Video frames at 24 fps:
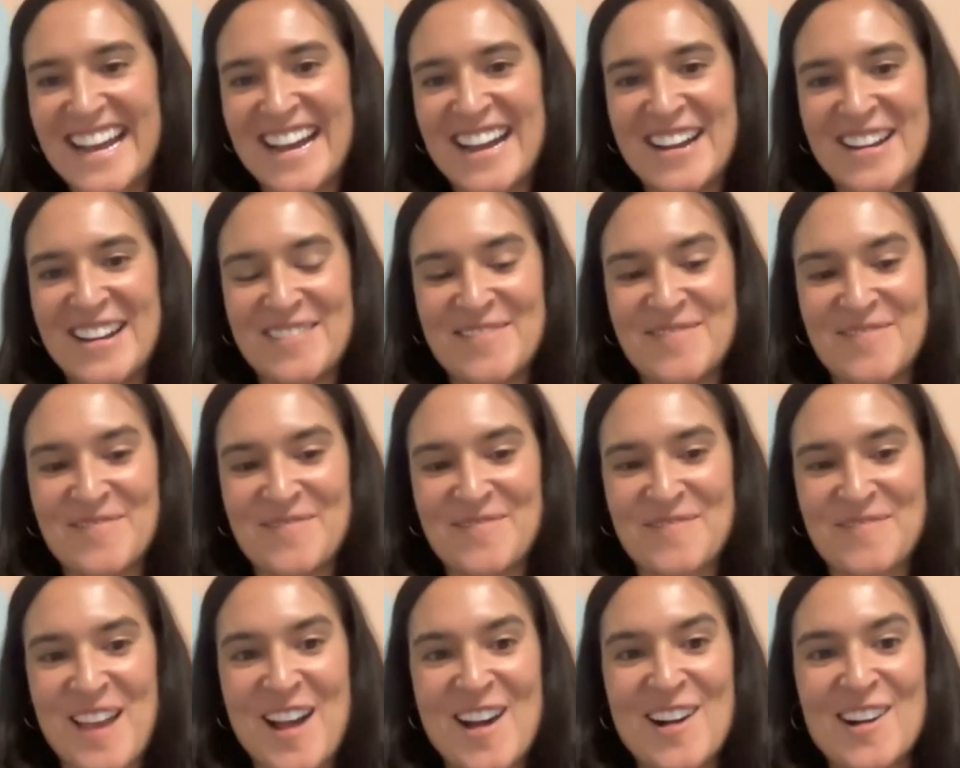
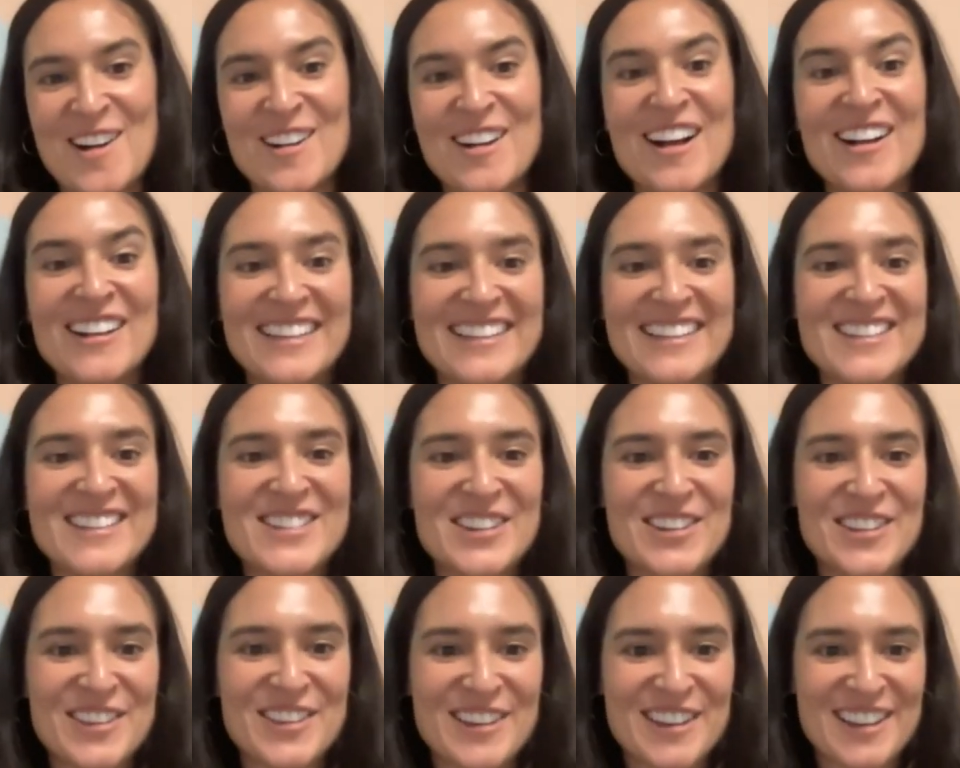I'll
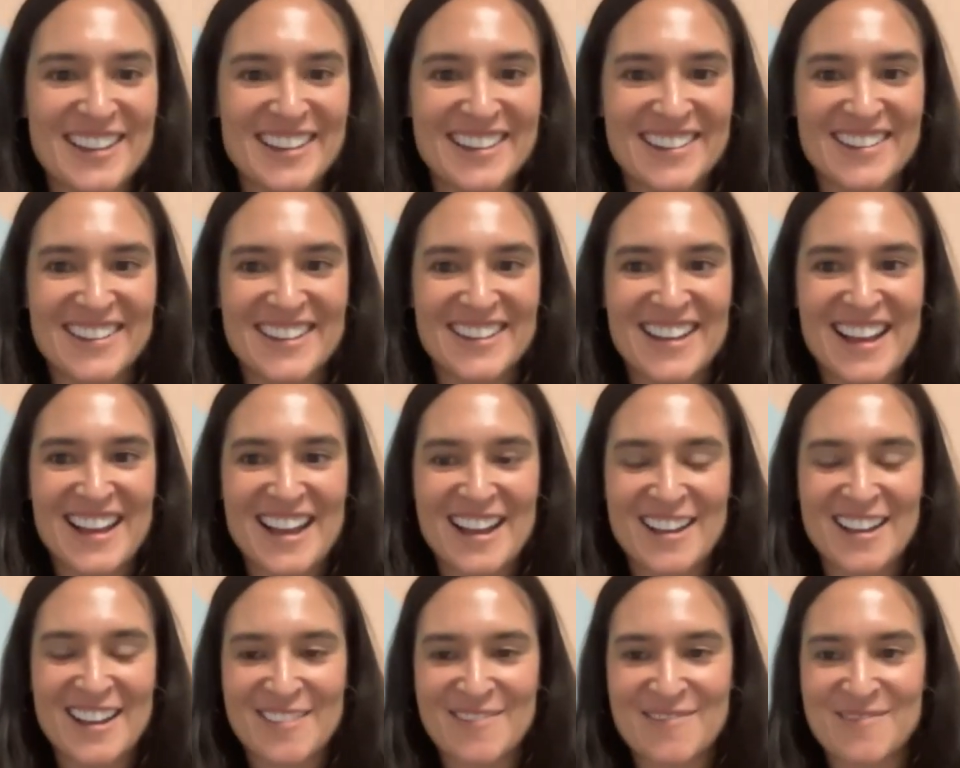answer
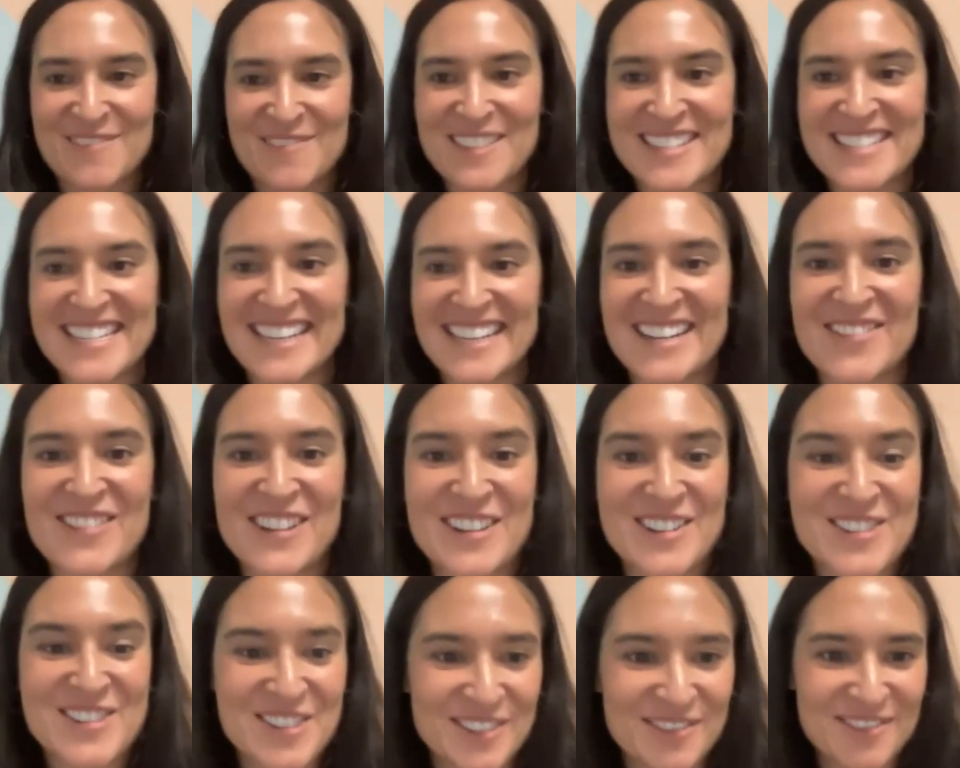the second
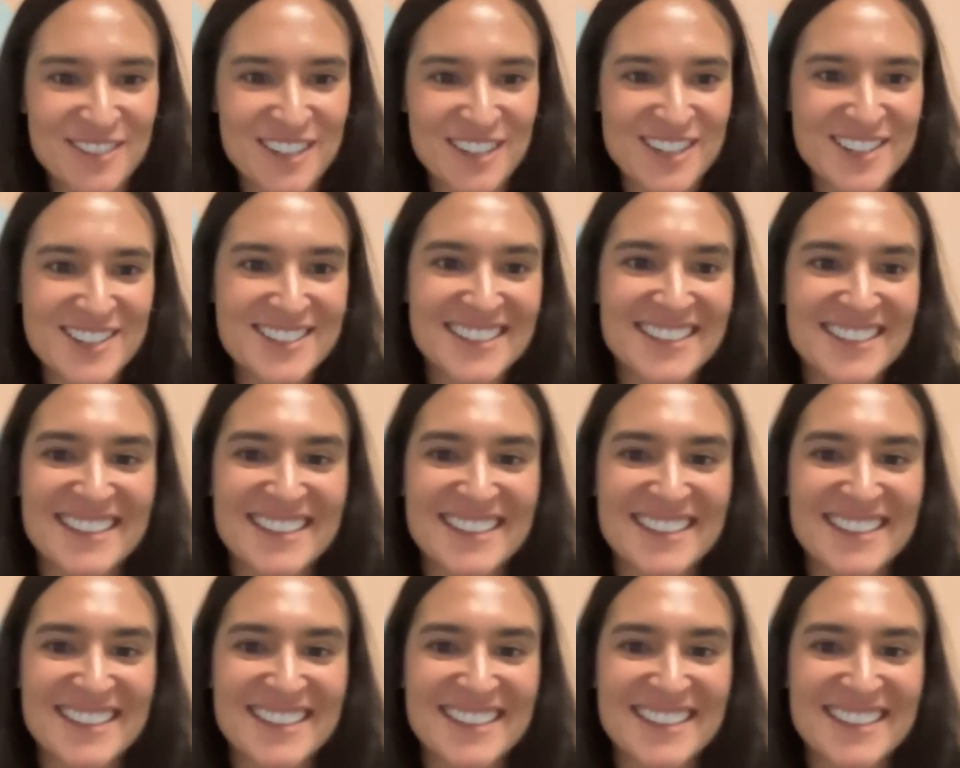question first,